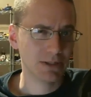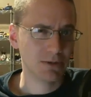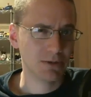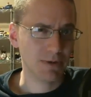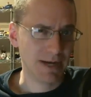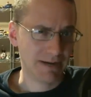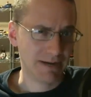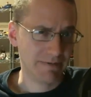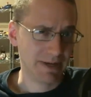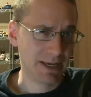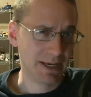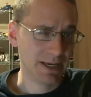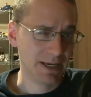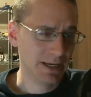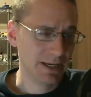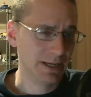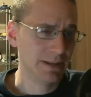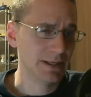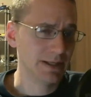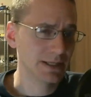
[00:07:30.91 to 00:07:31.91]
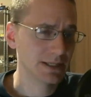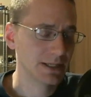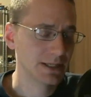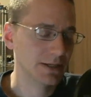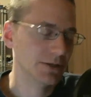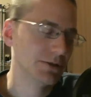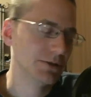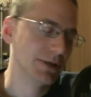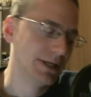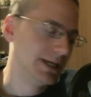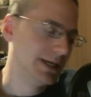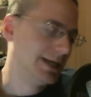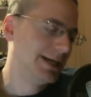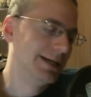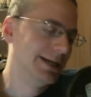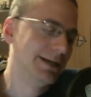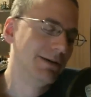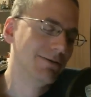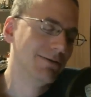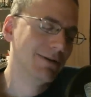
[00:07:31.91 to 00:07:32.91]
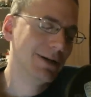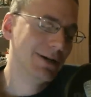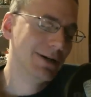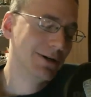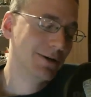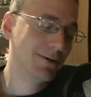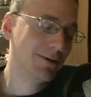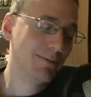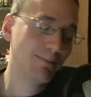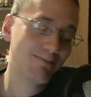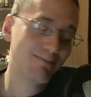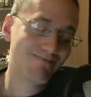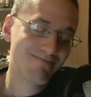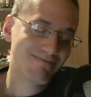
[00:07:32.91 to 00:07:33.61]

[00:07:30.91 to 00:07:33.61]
to have a gun in this country? I don't know.